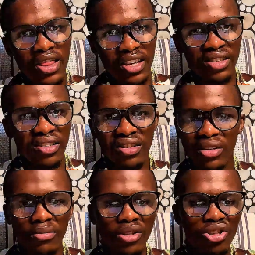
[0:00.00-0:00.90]

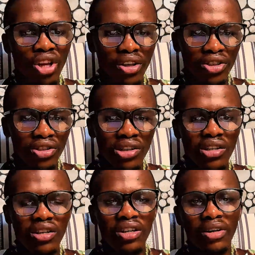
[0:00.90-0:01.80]
system, it's not necessarily
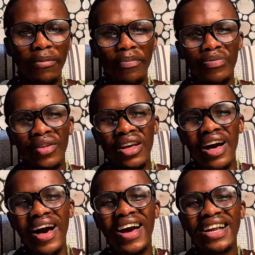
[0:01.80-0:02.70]
a
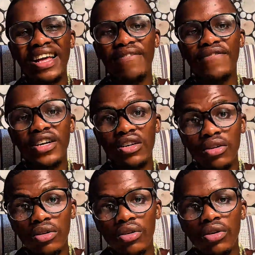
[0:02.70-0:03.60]

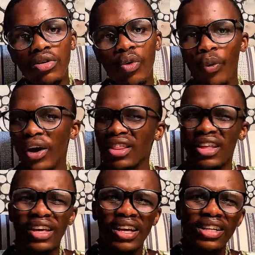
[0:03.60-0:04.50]
referral where
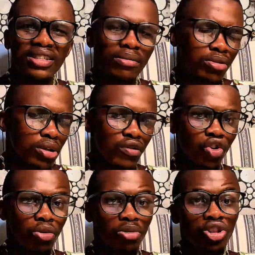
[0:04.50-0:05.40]
they get some sort of a
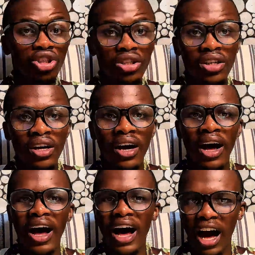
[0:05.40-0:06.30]
commission.
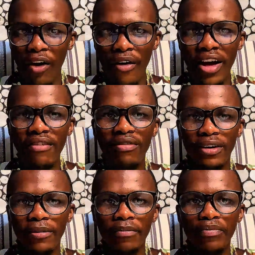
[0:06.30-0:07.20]

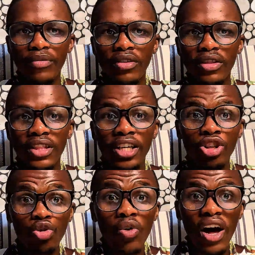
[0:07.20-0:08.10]
However, they
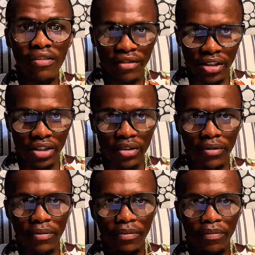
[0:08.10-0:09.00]
do have it.
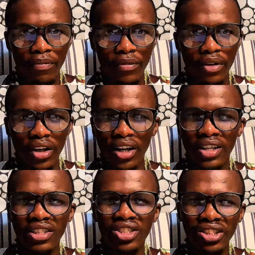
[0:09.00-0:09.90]
It
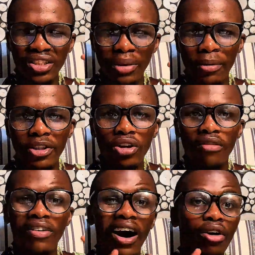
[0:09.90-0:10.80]
is just a matter
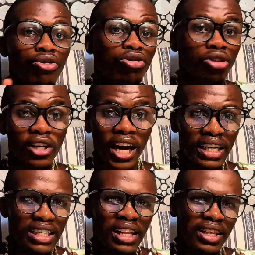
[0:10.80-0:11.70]
of how you look at
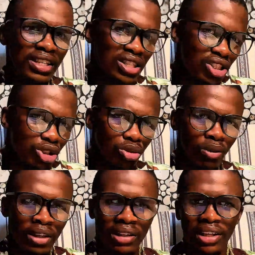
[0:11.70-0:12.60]
it, and that's just
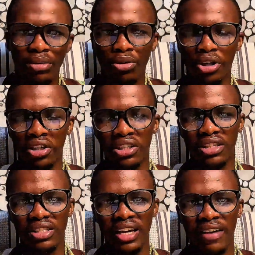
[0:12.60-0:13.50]
one thing that we're going to
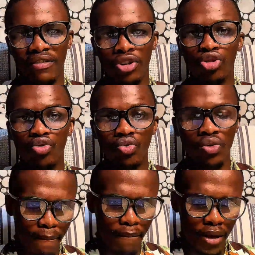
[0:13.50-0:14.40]
dive into
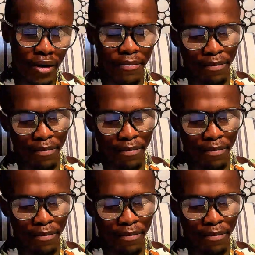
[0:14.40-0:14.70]
here.